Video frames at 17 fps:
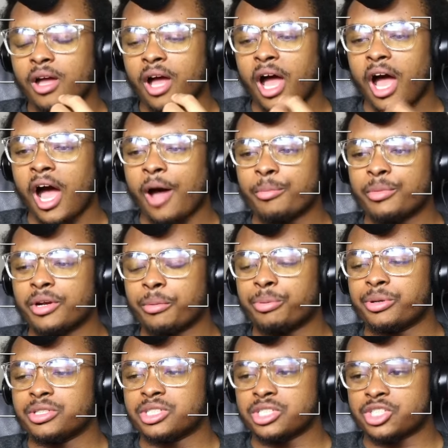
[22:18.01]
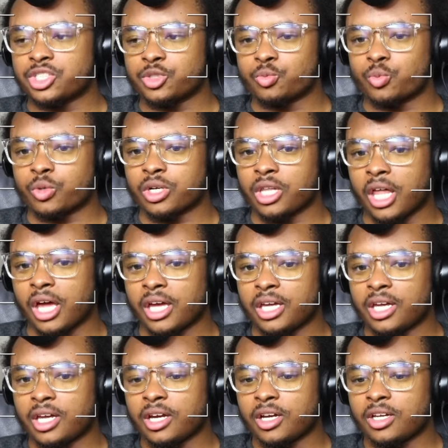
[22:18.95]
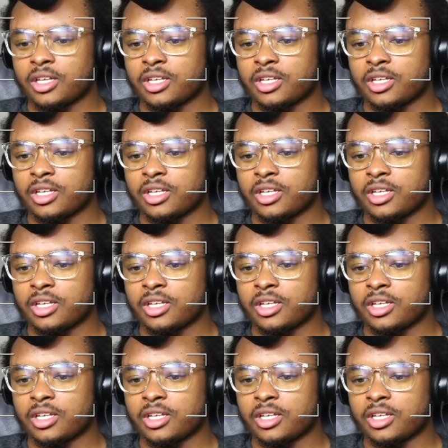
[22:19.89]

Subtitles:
I'm in a position where, like,